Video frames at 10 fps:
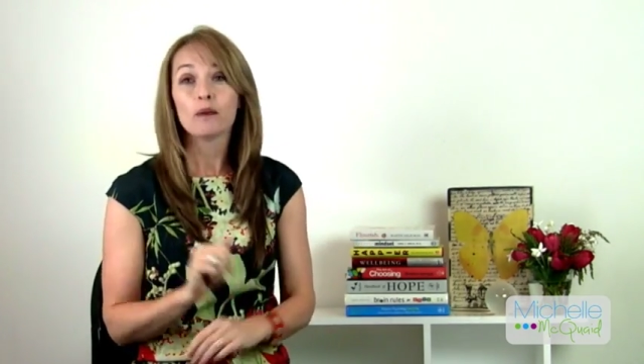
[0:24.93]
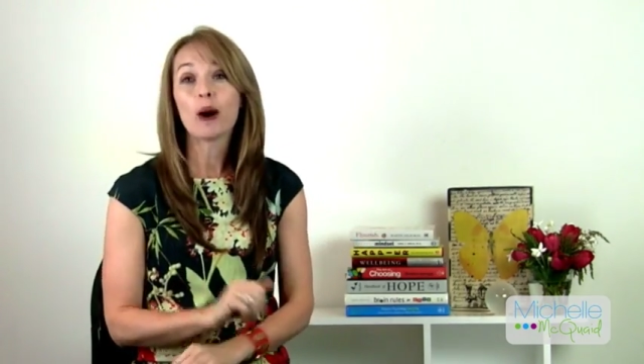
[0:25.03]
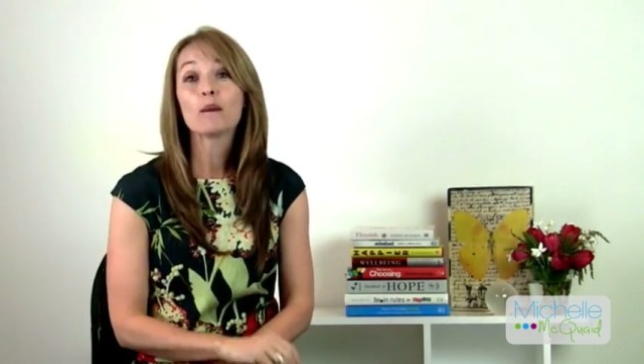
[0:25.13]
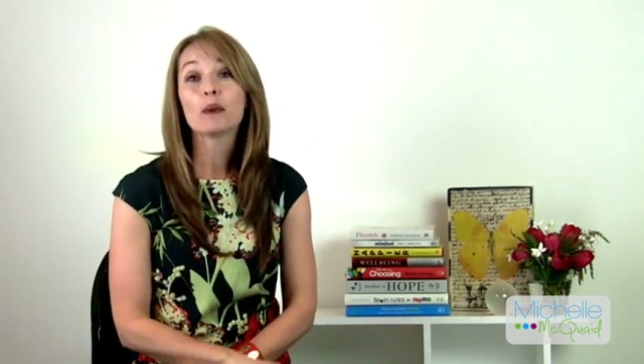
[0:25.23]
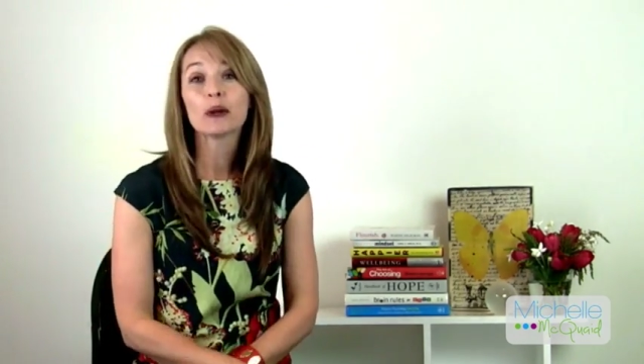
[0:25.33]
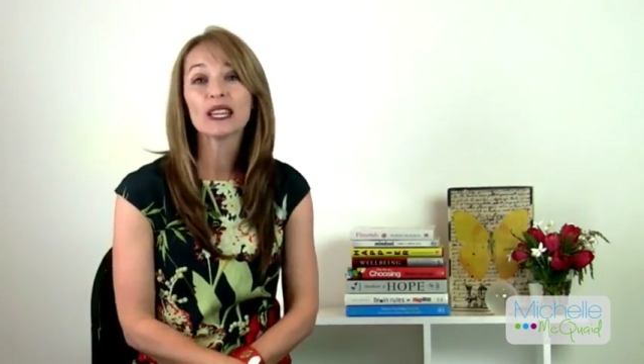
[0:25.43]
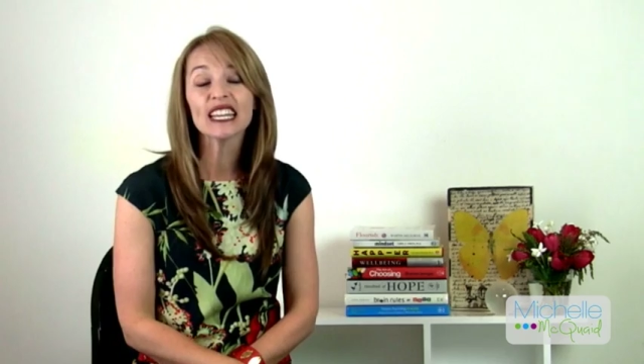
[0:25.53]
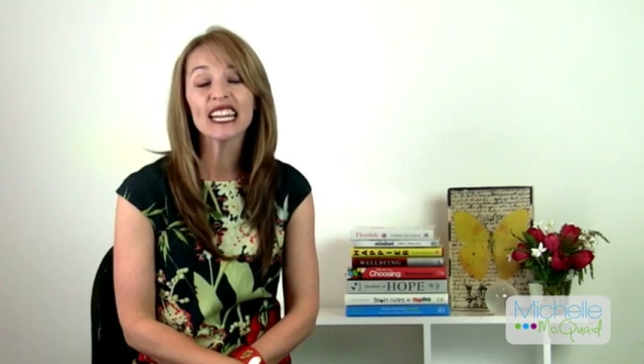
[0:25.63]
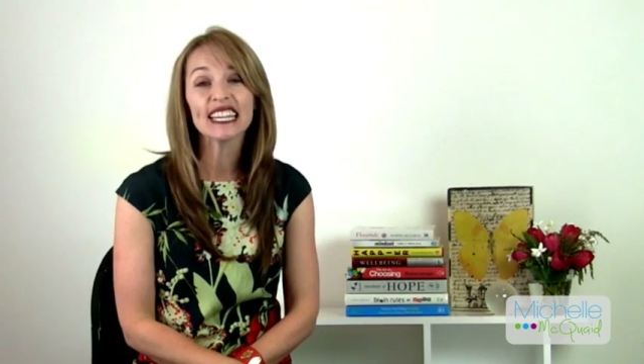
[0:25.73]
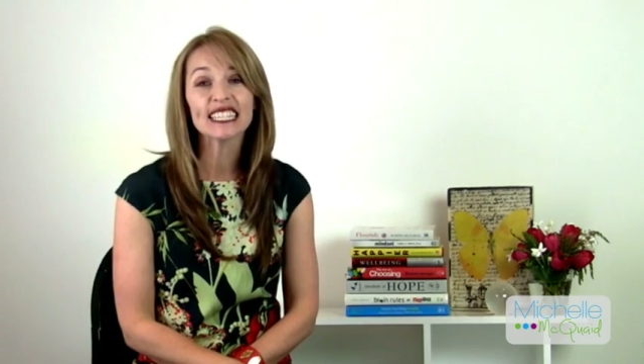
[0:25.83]
by putting
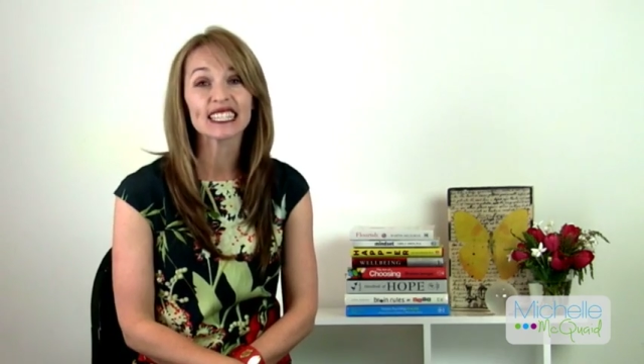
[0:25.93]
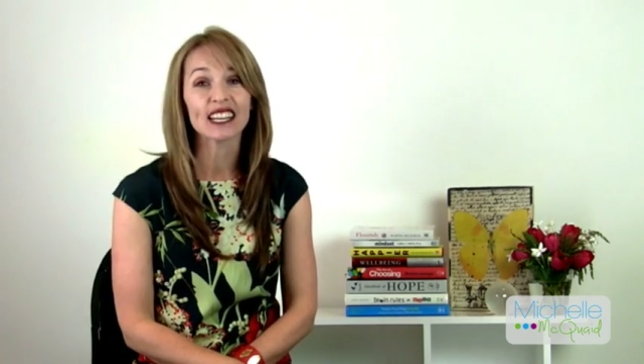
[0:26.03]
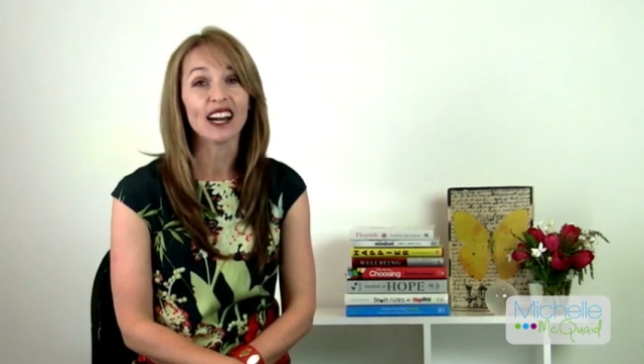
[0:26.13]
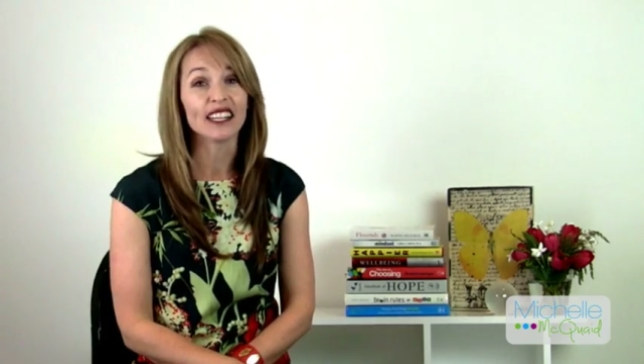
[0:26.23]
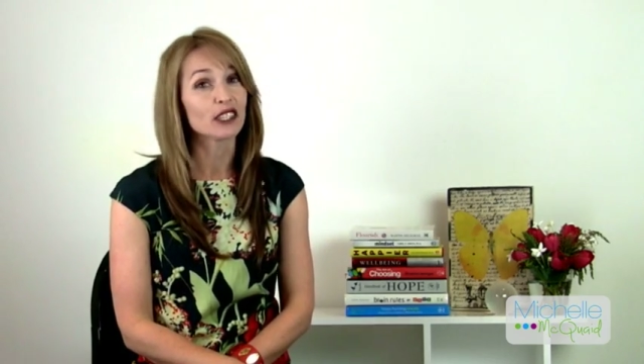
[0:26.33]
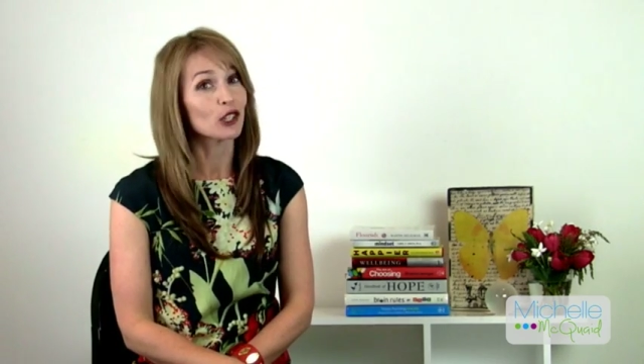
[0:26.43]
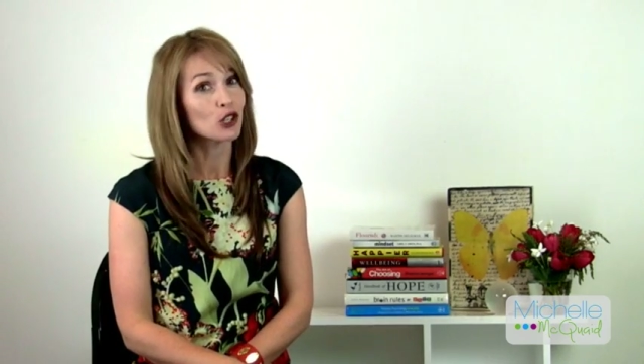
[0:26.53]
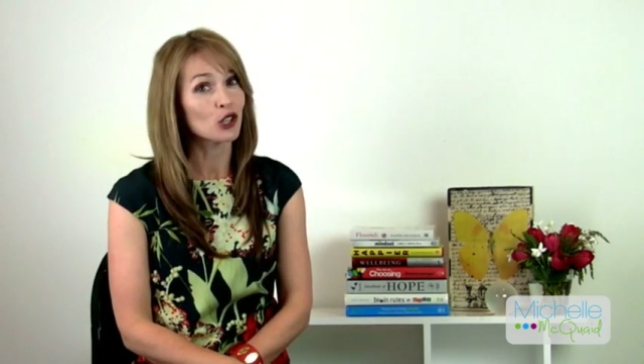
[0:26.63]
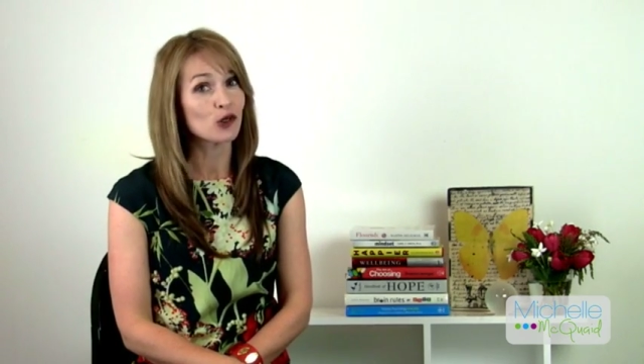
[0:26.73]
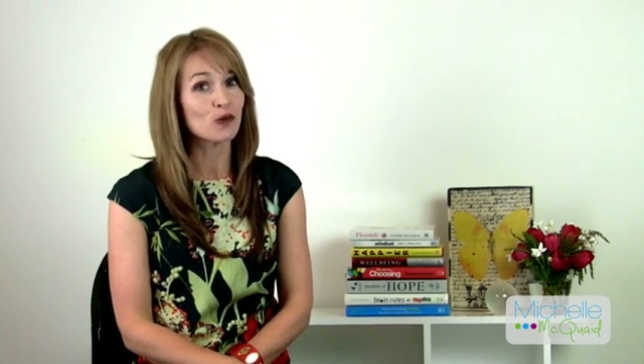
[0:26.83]
the latest science
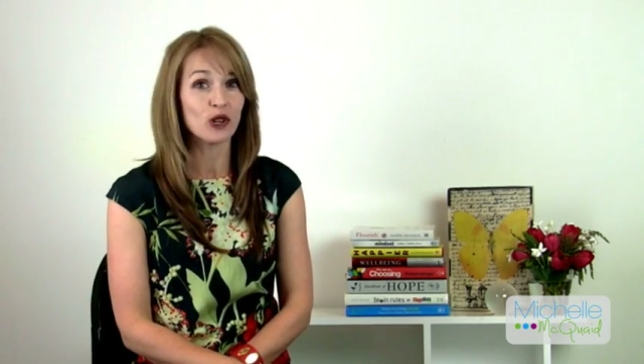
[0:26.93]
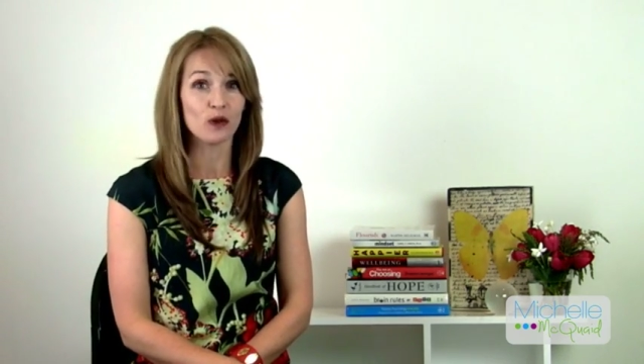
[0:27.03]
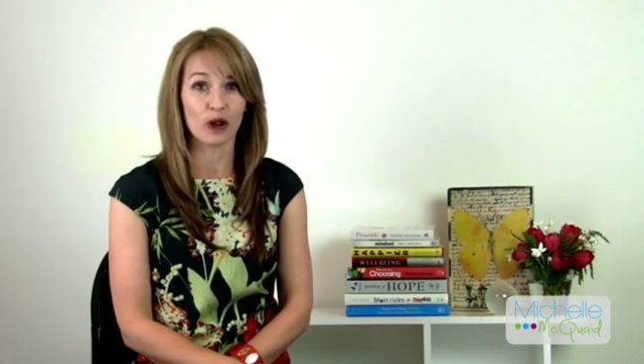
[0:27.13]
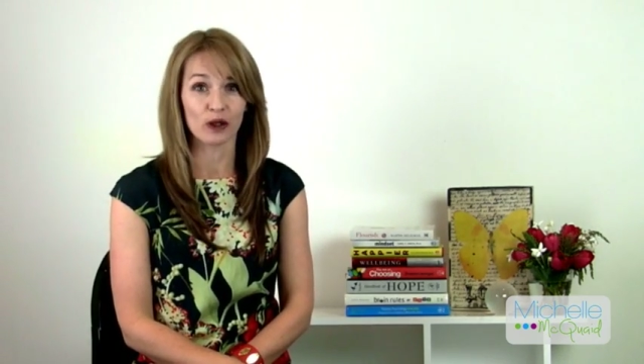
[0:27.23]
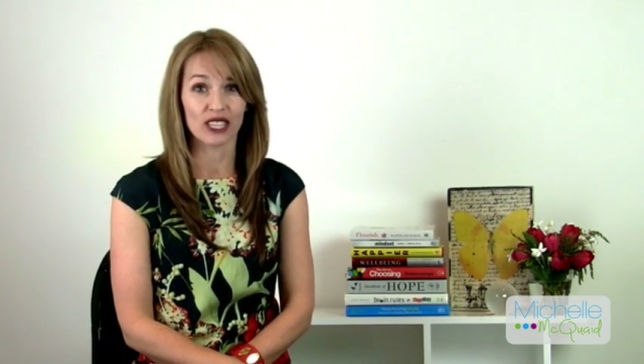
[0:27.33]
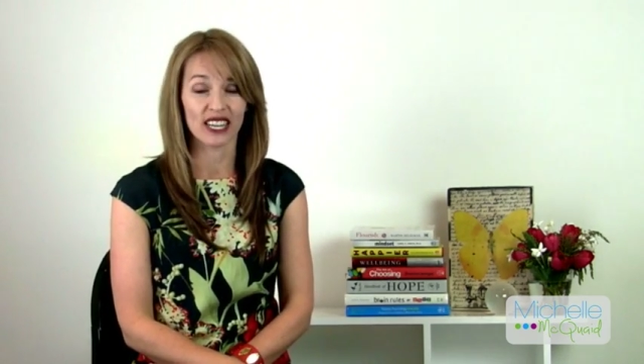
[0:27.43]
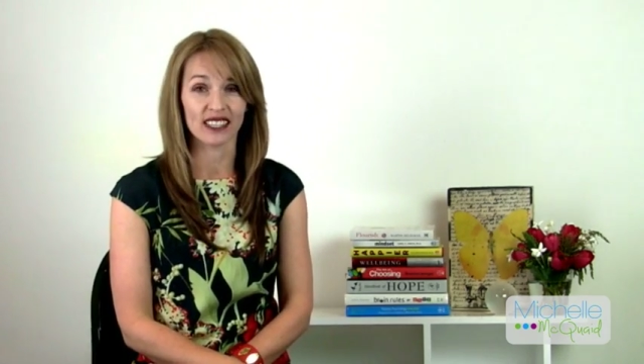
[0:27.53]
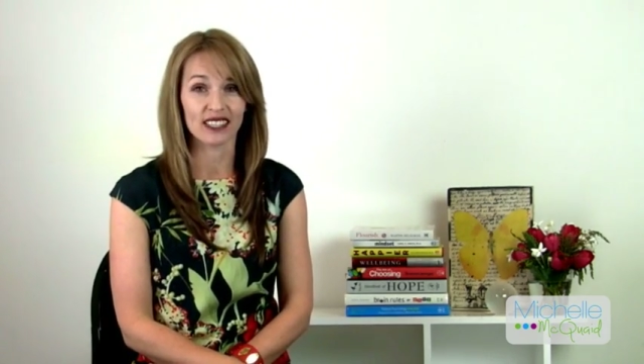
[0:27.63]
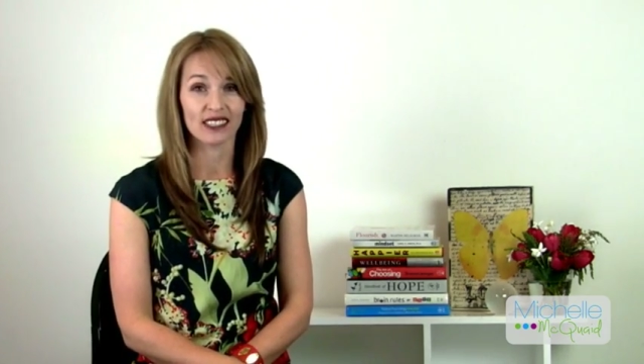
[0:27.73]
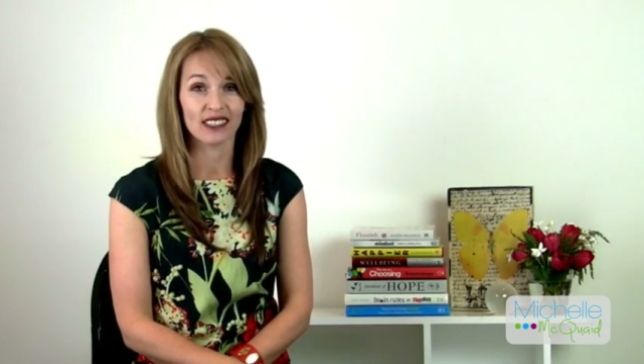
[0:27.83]
to the real-world
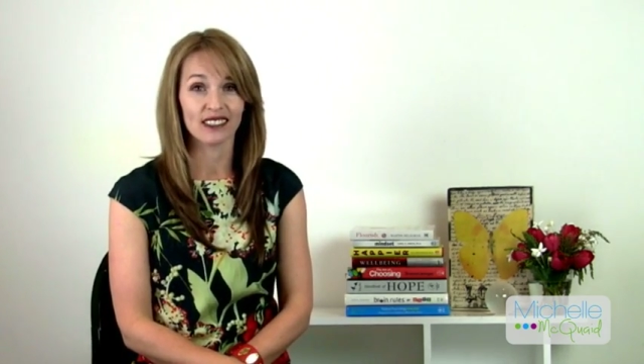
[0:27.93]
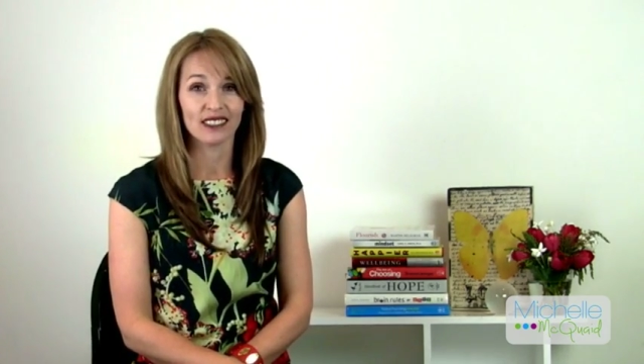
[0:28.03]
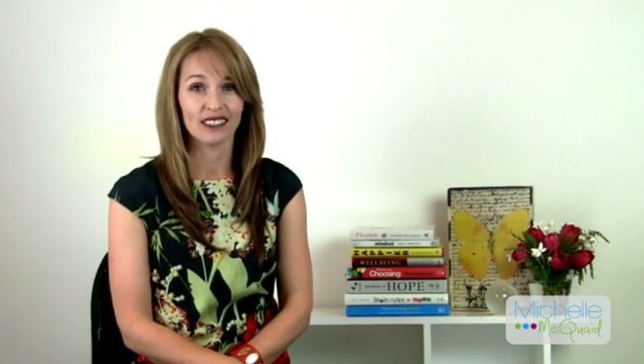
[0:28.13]
test.